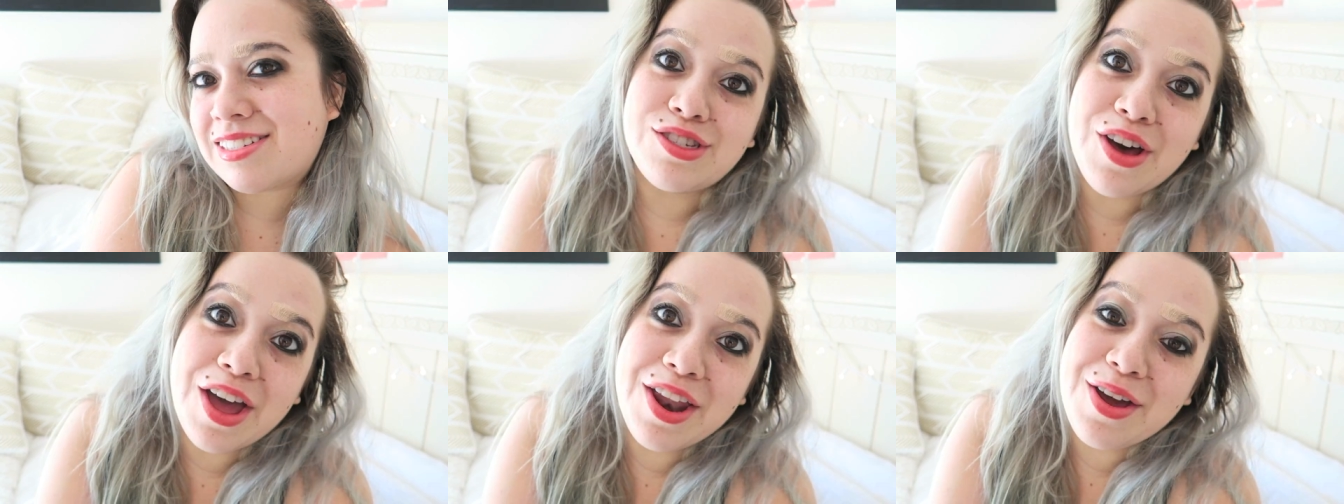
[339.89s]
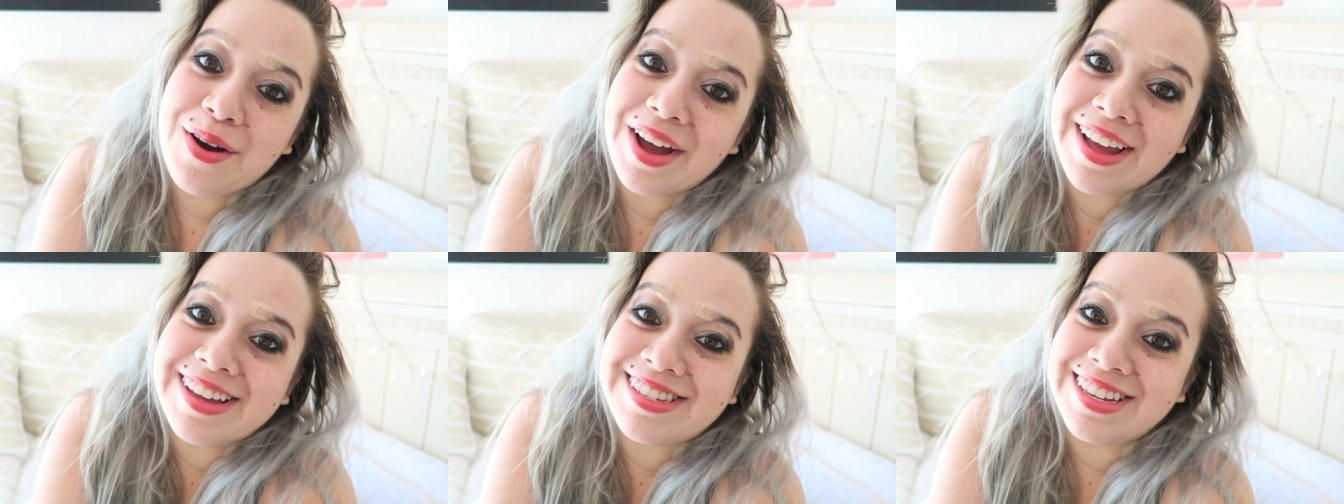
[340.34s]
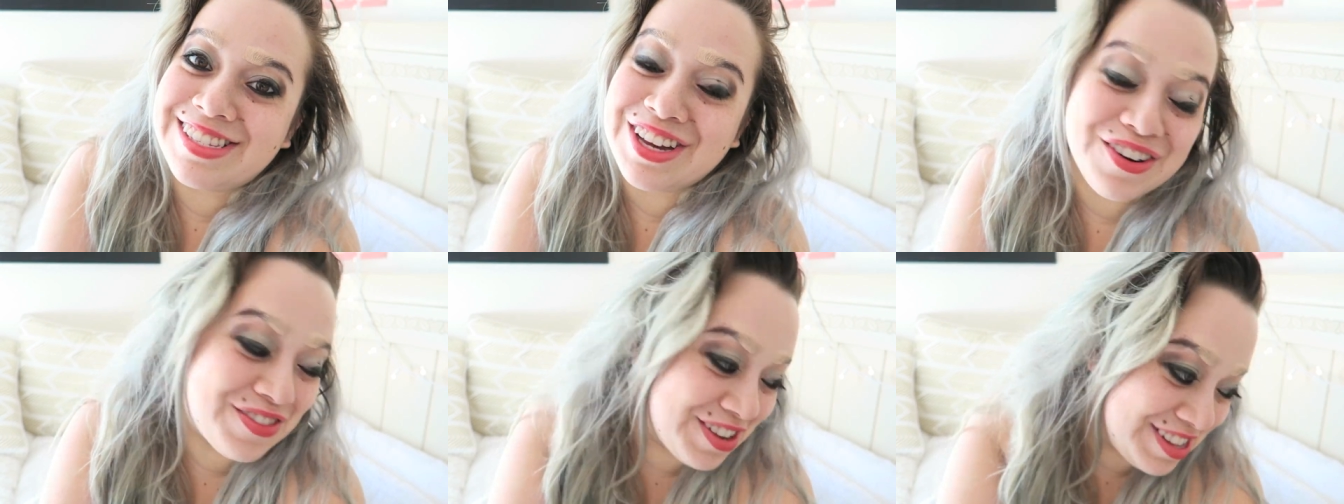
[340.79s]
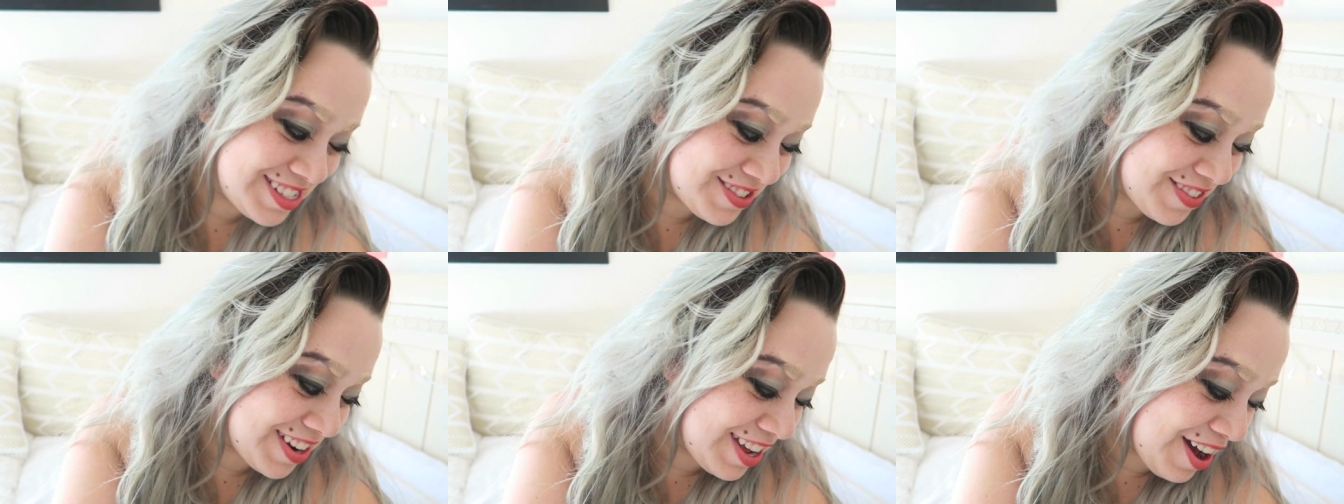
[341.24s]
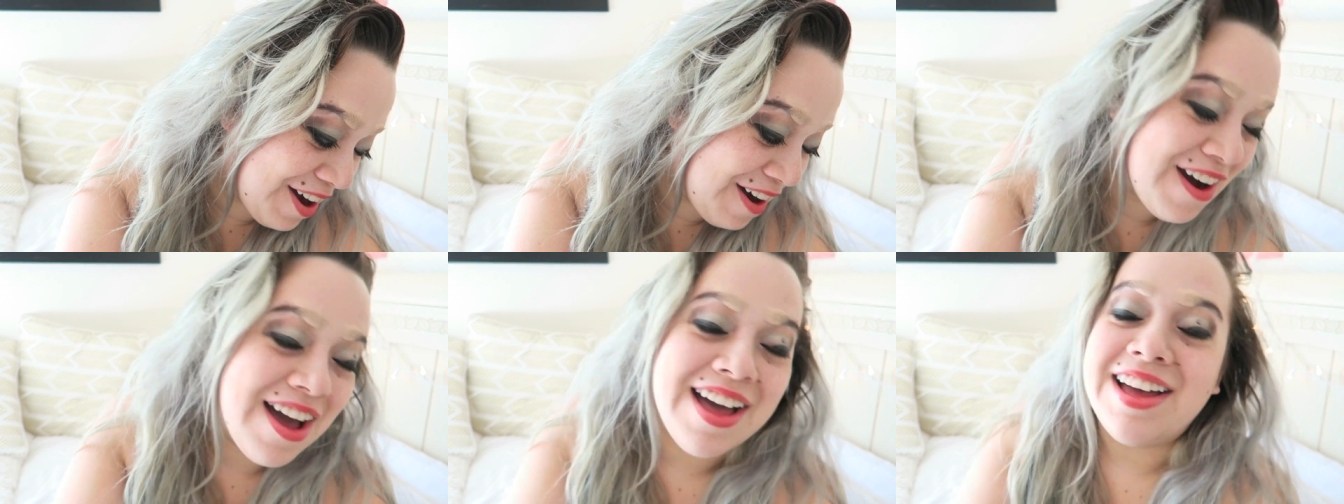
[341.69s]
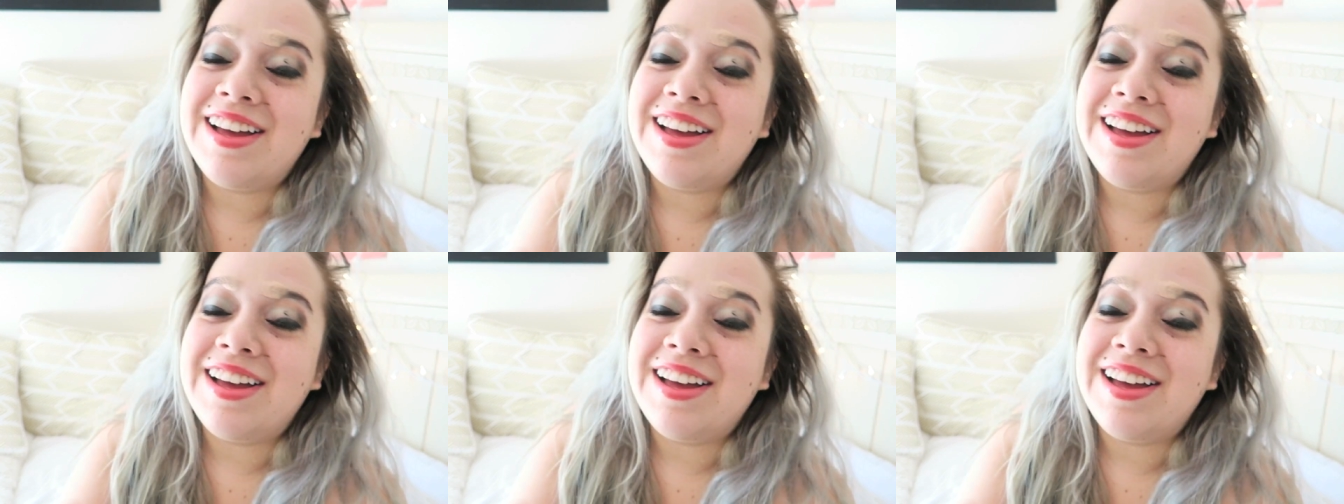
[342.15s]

So anyways, that's all for this video.